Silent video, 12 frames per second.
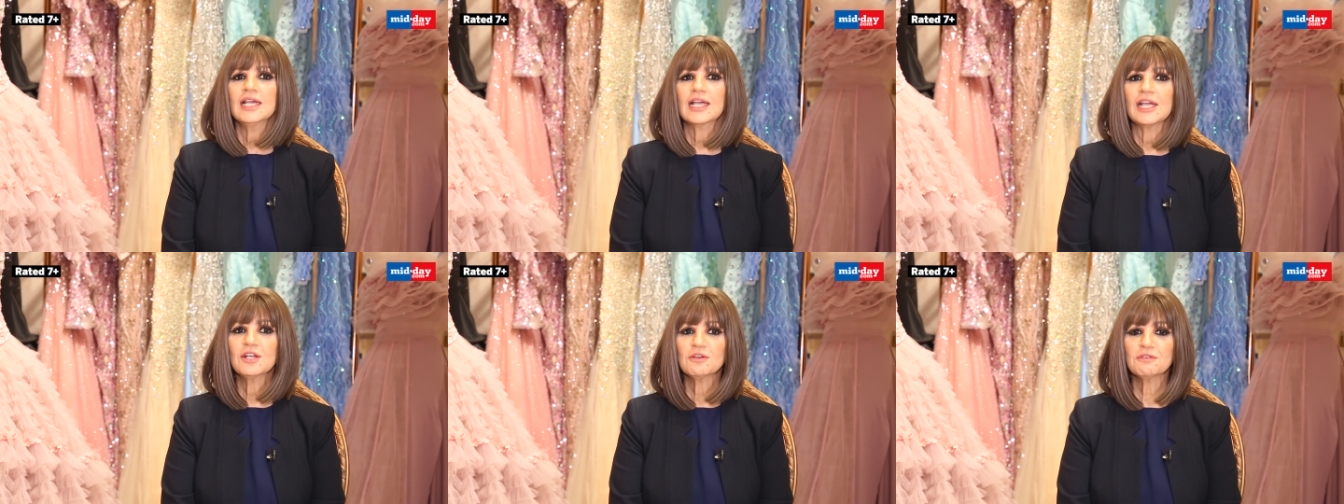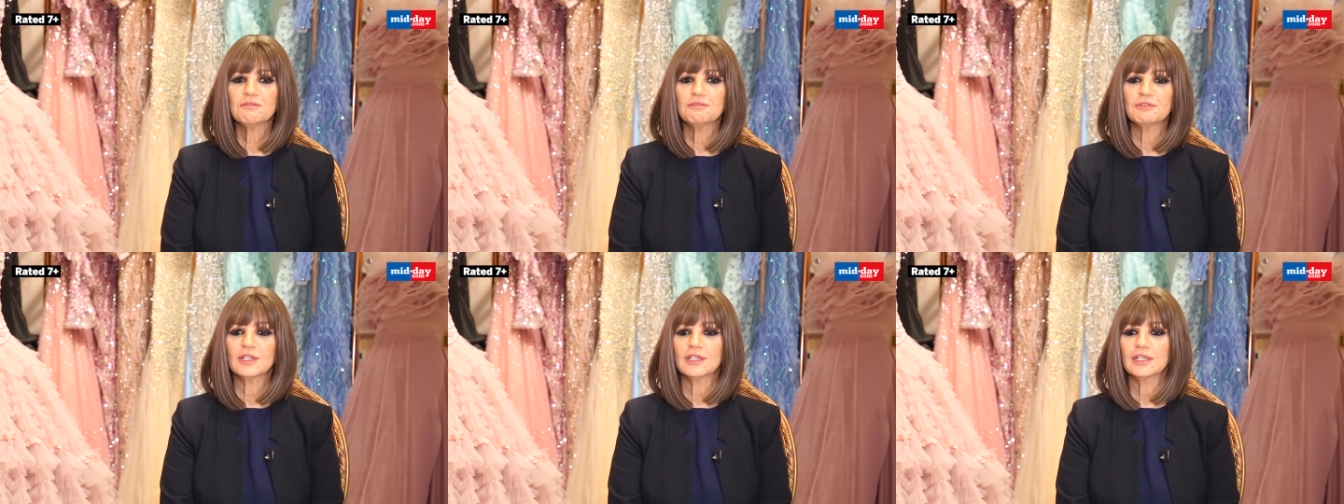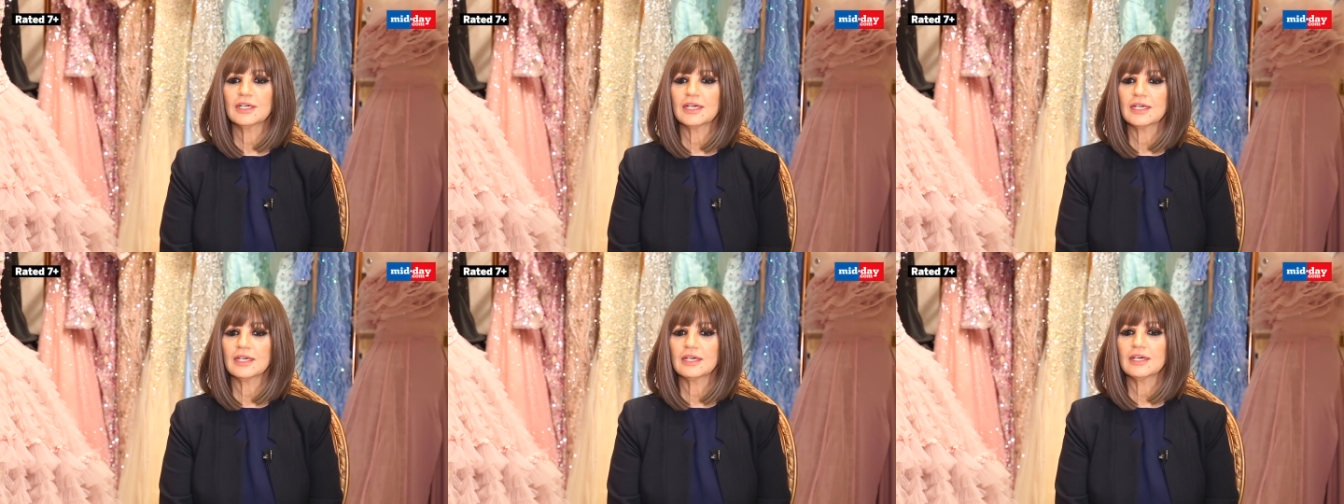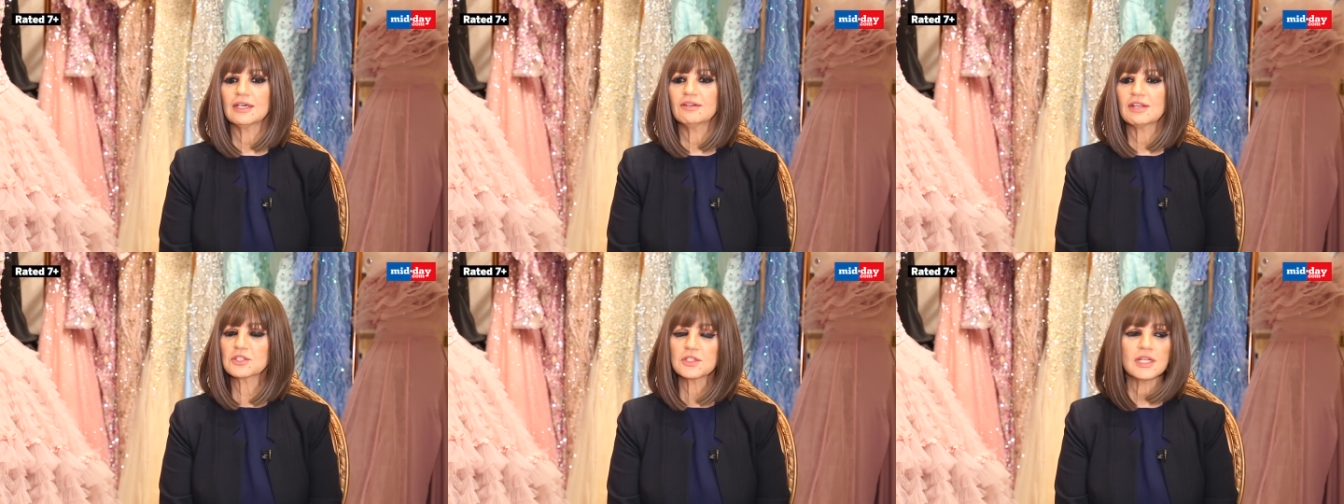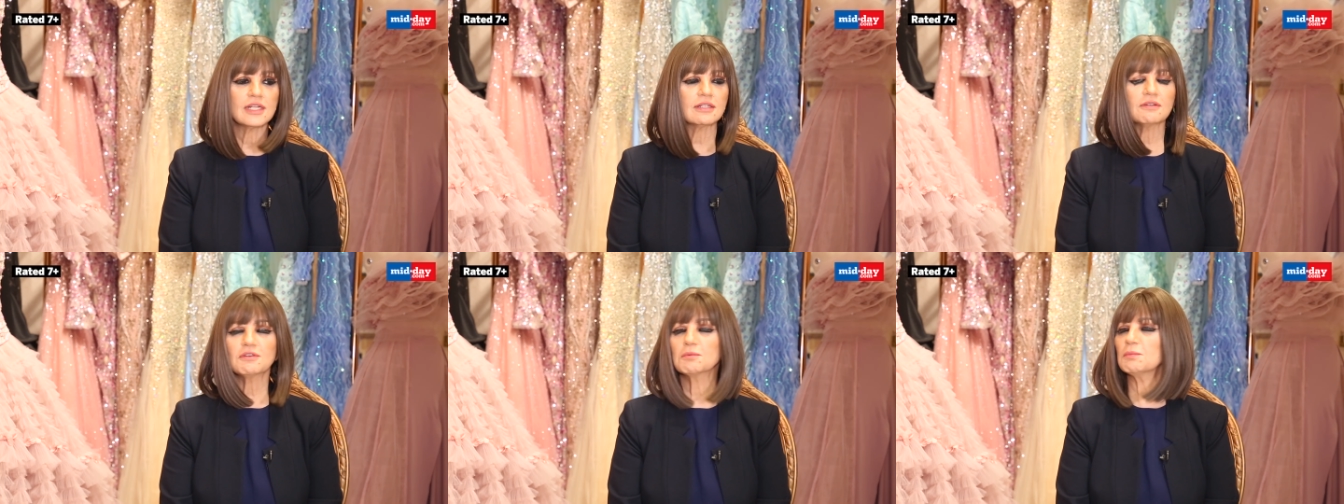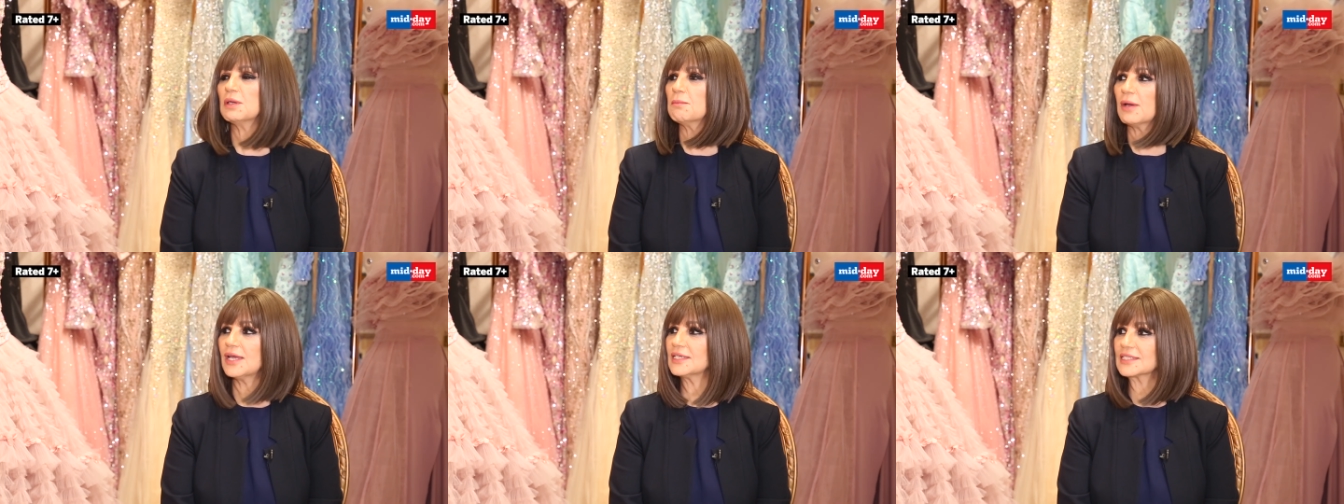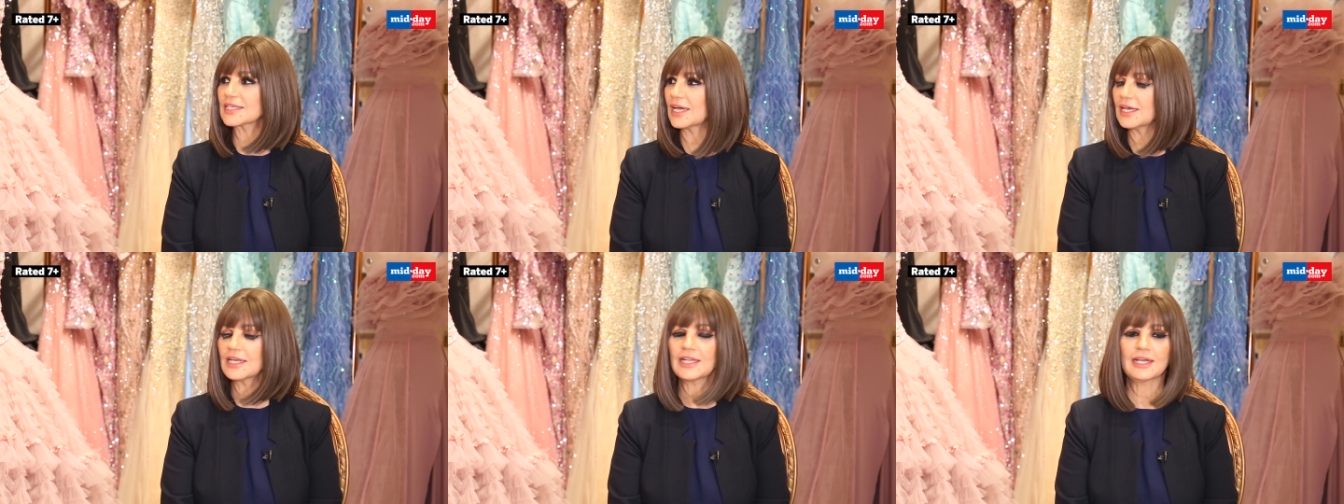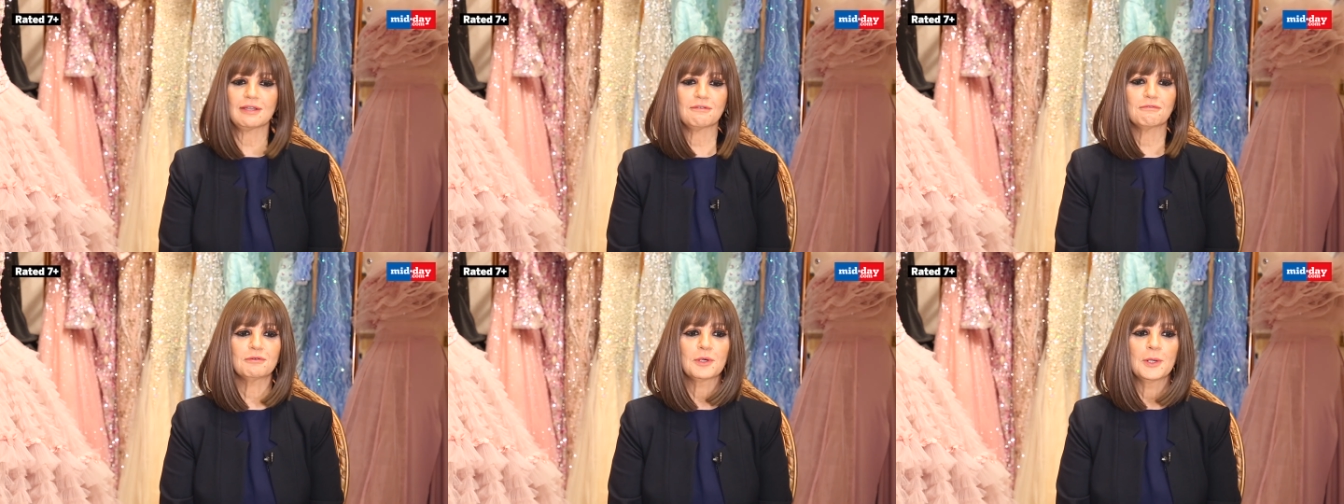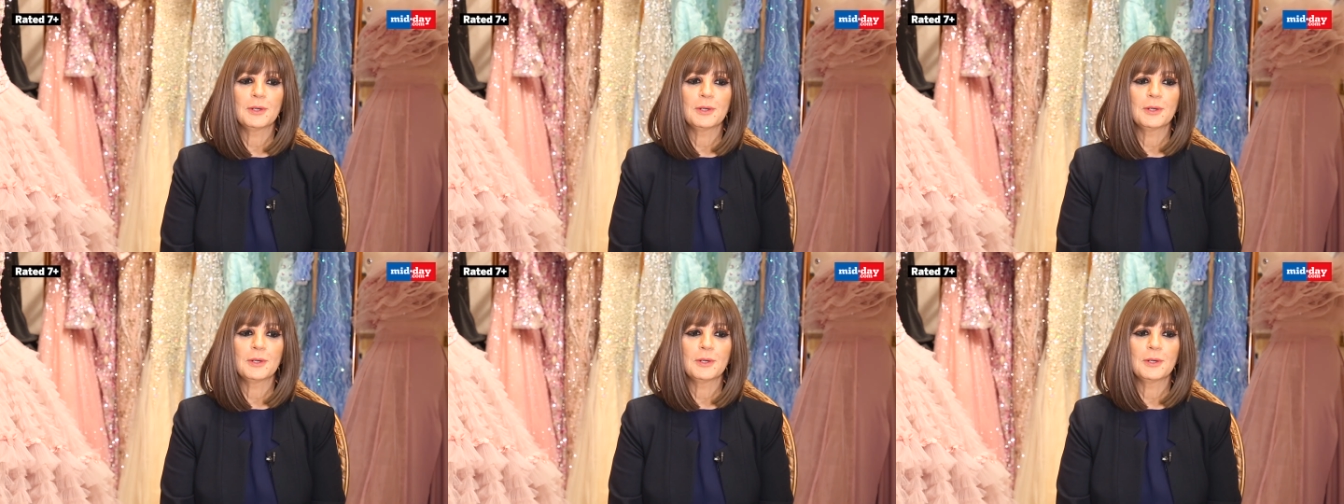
kind of uh, resonated with me my entire life.